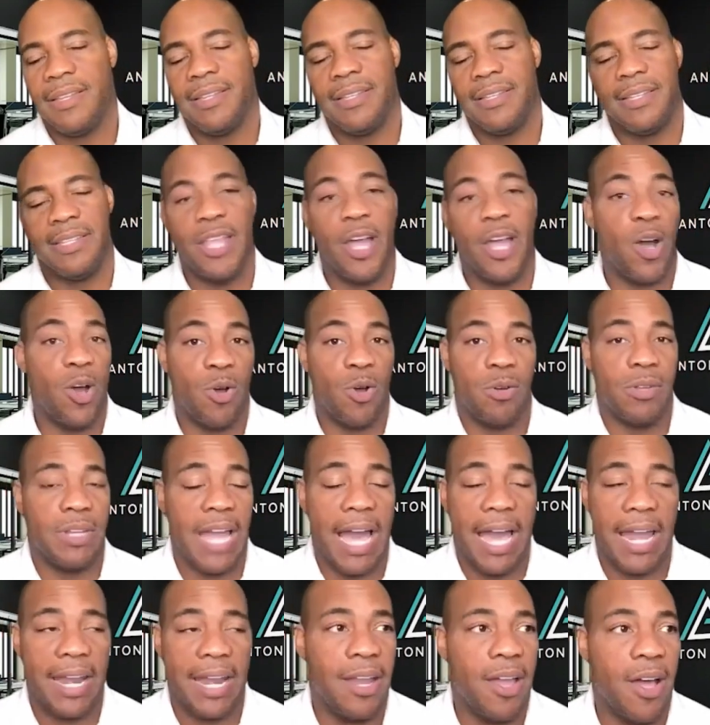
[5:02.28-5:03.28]
I, I, come from,
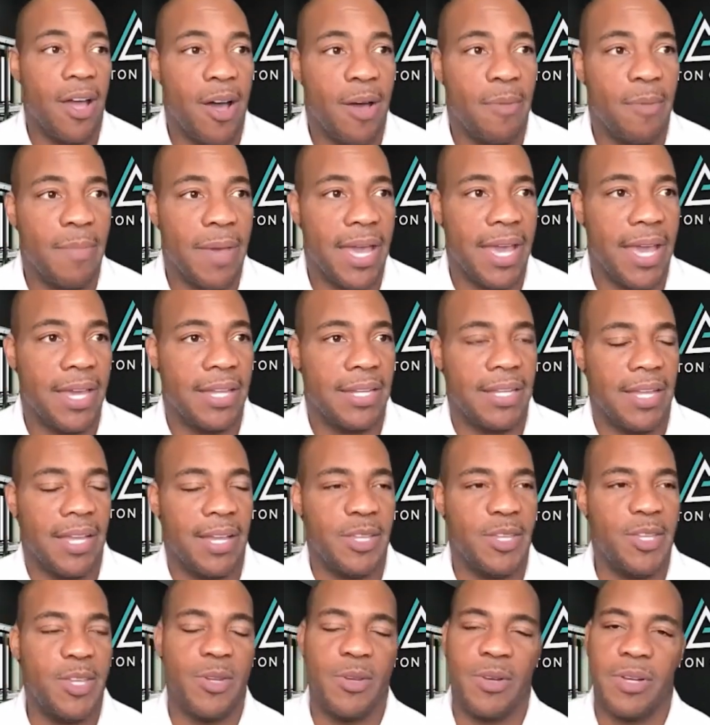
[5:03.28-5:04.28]
man, I grew up on
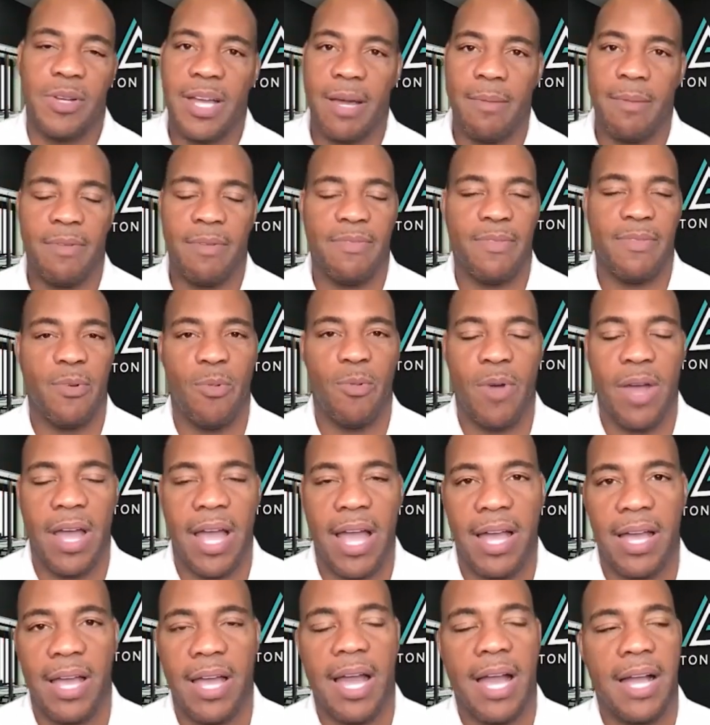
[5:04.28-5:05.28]
a um,
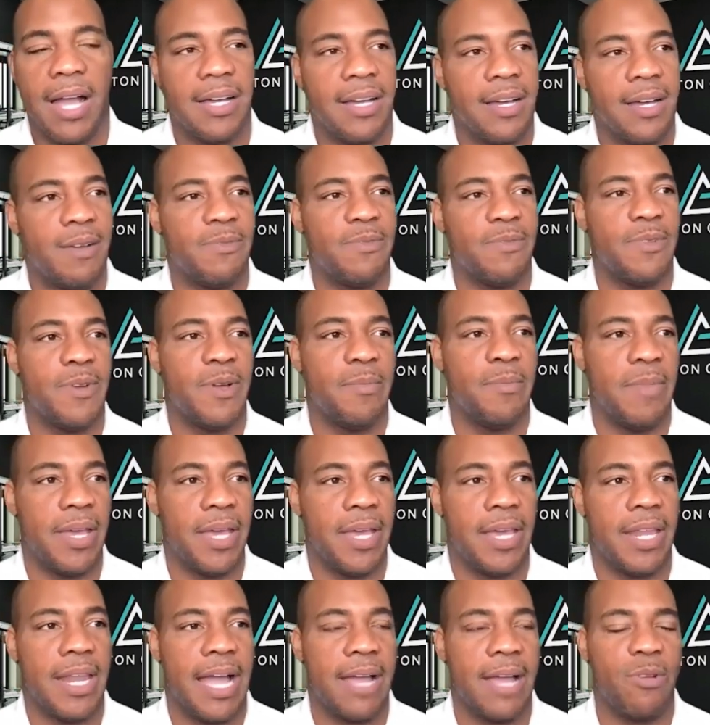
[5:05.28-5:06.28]
in a neighborhood in
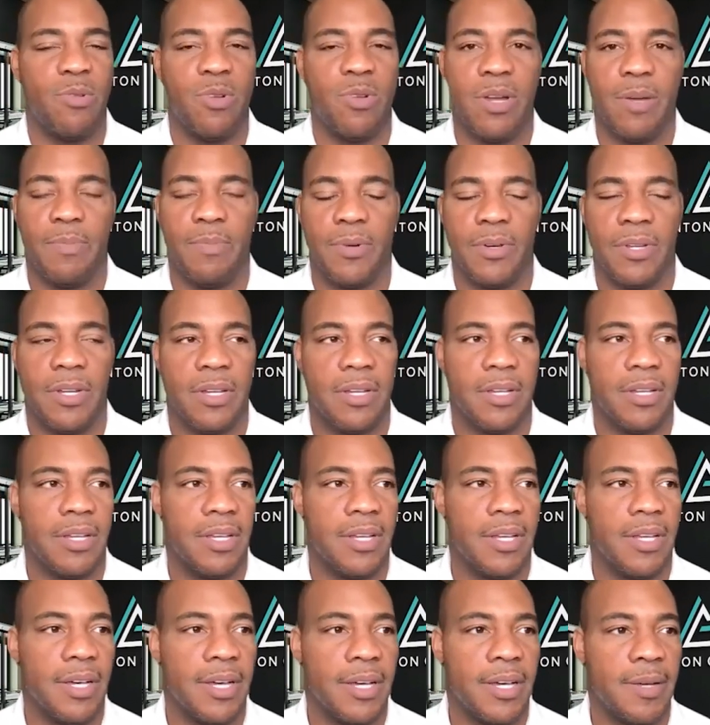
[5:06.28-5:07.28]
Norfolk called
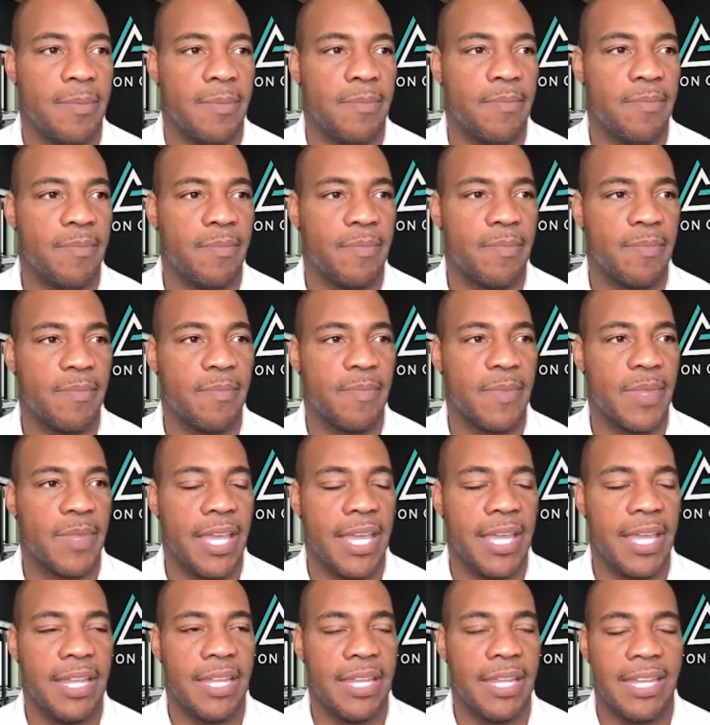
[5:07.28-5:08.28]
Ingleside
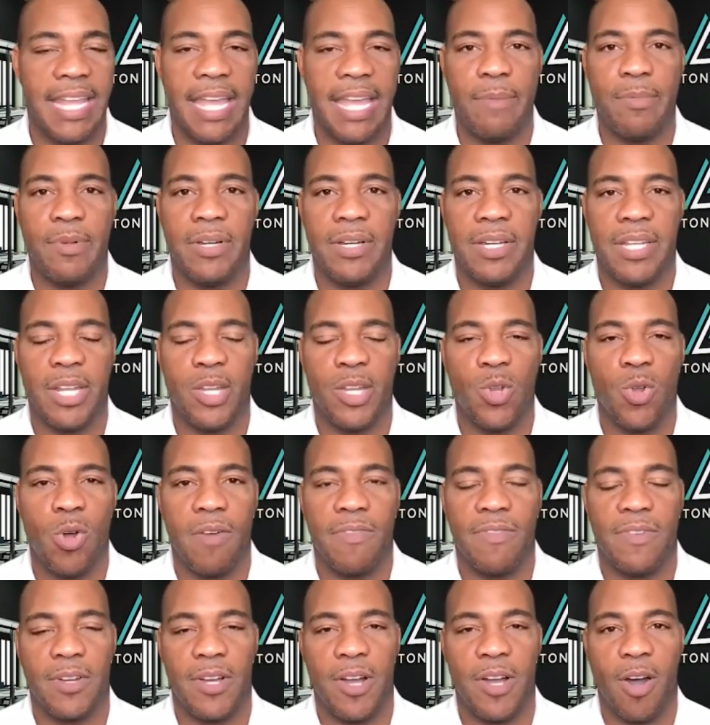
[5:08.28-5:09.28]
um, on
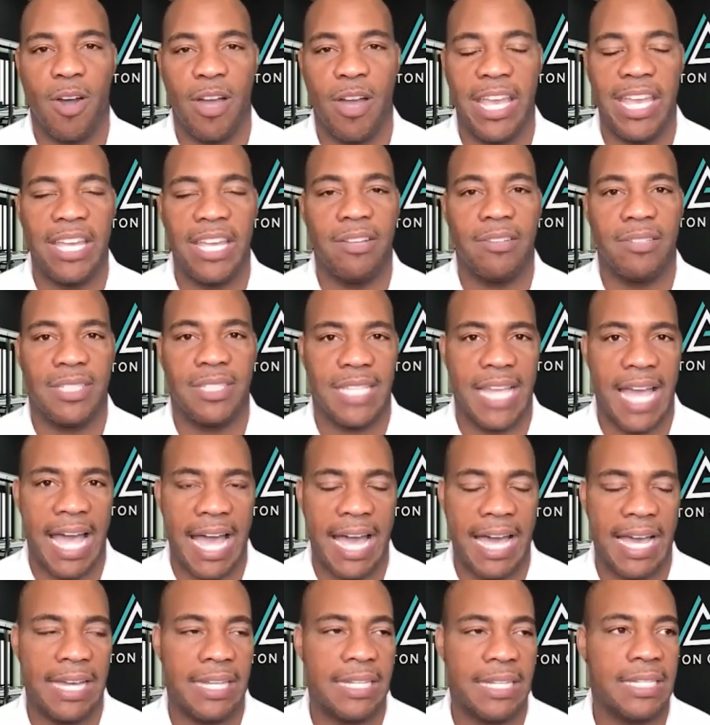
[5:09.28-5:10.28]
Scott Street,
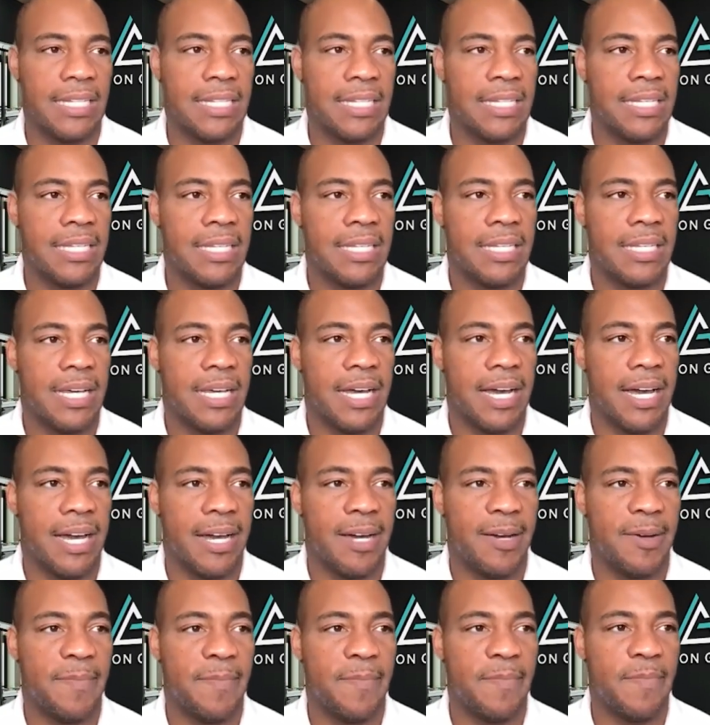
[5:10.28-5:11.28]
and there is no
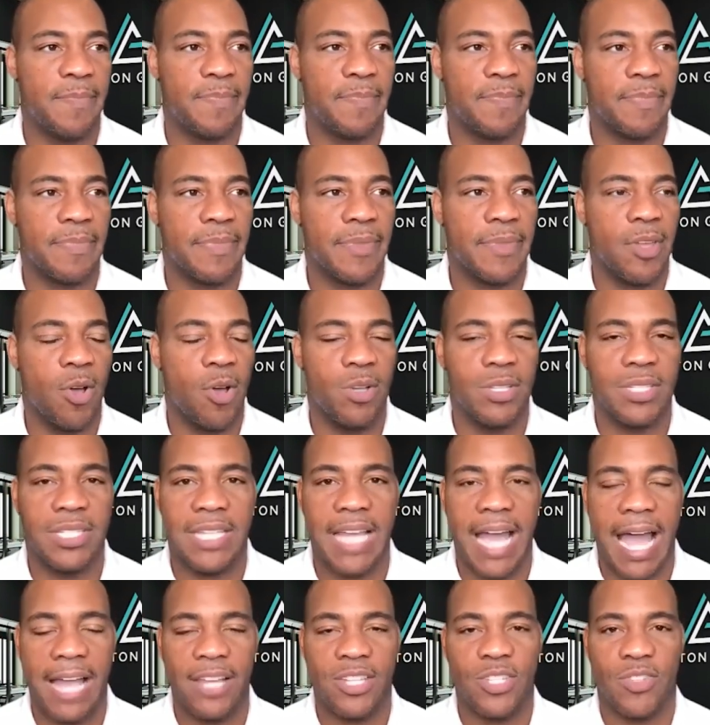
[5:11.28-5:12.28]
way, shape, or form
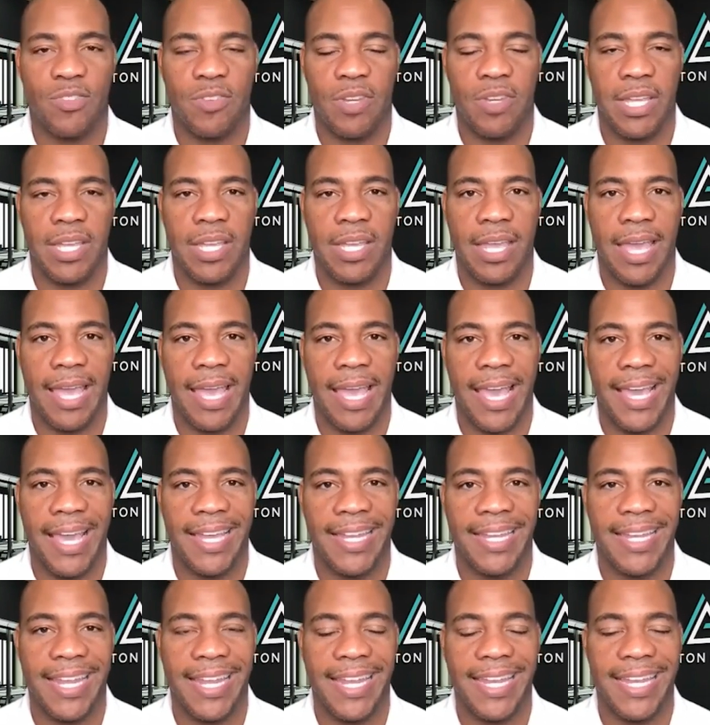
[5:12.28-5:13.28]
that I would imagine